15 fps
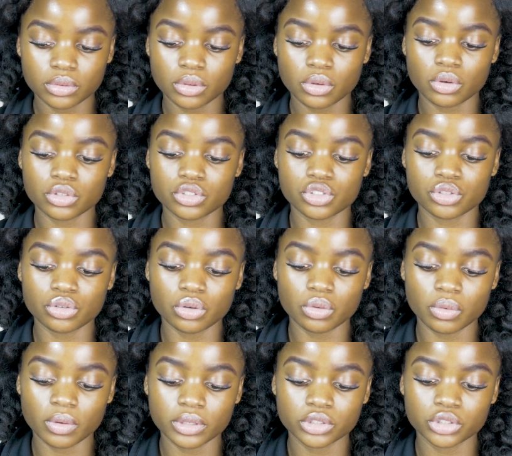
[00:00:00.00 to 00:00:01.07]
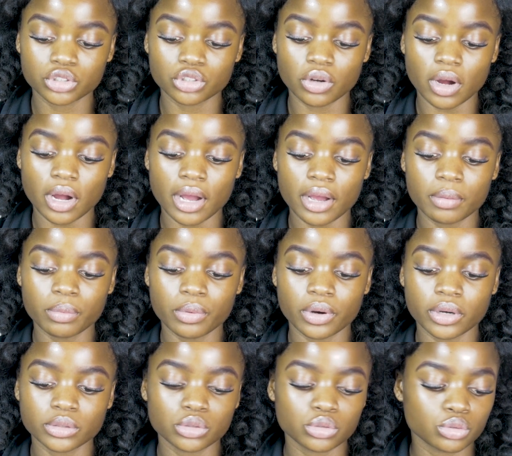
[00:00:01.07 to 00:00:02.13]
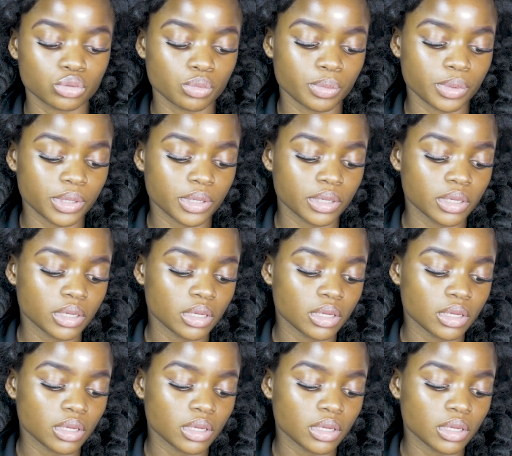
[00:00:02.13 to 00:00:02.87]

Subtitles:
because you don't want your eyebrows to be